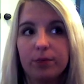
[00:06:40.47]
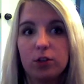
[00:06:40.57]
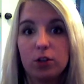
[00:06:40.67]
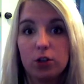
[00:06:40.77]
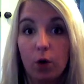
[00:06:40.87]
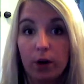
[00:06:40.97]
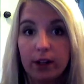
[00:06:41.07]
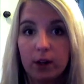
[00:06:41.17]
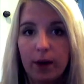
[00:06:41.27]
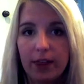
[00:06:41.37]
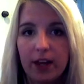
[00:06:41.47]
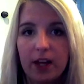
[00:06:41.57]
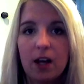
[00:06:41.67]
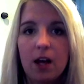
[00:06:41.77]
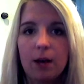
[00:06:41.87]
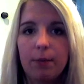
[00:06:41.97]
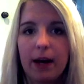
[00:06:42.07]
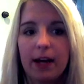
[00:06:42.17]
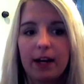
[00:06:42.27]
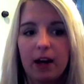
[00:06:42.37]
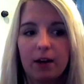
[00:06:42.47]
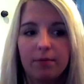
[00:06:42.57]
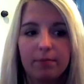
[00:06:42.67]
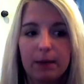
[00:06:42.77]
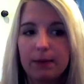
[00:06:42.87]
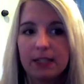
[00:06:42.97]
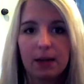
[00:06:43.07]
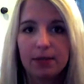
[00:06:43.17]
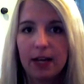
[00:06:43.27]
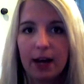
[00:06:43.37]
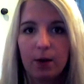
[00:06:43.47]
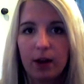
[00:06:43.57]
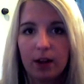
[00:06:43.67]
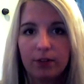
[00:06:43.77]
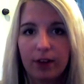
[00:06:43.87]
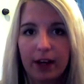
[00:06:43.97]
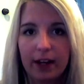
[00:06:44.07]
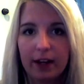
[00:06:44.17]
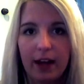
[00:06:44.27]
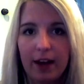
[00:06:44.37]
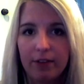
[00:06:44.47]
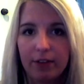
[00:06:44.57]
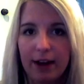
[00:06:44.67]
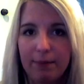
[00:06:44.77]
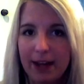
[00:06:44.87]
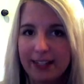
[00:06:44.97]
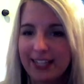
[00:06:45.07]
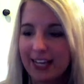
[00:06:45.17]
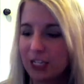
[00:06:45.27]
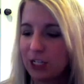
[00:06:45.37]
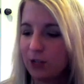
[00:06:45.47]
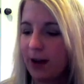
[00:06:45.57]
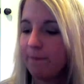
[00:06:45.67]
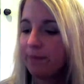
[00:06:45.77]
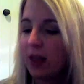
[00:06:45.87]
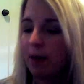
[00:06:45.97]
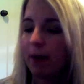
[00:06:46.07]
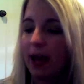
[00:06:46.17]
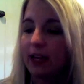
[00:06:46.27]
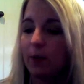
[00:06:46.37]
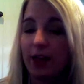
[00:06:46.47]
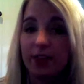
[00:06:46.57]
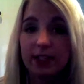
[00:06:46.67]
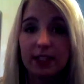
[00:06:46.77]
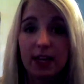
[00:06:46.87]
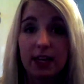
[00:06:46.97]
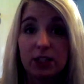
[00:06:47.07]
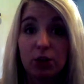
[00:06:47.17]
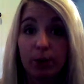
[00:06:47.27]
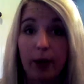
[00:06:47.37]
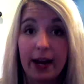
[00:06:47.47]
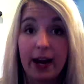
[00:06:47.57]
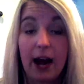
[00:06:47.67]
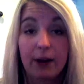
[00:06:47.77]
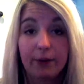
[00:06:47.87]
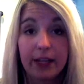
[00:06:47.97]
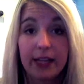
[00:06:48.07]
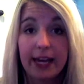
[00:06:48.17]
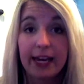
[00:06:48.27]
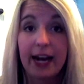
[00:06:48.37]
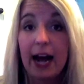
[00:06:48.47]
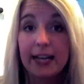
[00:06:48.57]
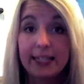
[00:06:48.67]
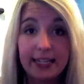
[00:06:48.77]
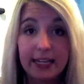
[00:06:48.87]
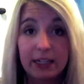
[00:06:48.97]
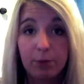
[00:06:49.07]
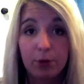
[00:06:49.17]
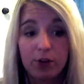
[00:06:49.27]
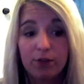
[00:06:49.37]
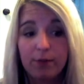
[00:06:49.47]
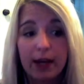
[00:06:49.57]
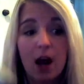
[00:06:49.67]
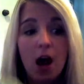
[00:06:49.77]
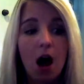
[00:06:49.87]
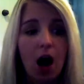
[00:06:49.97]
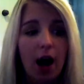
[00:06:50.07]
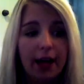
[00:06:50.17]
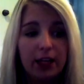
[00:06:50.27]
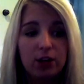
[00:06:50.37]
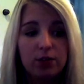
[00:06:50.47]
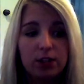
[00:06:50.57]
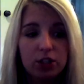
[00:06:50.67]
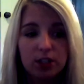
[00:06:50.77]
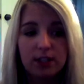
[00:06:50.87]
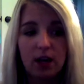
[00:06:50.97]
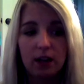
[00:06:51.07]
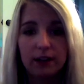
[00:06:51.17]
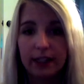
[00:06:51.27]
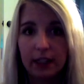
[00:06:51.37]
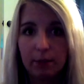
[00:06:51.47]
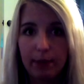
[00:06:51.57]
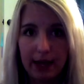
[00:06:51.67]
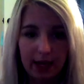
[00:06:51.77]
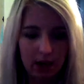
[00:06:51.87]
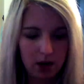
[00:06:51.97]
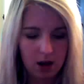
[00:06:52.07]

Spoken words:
tutorial with it, but maybe someday I will if I have the right mindset to do it. But anyway, this is great. I really like it. I see an improvement. I use just a little bit.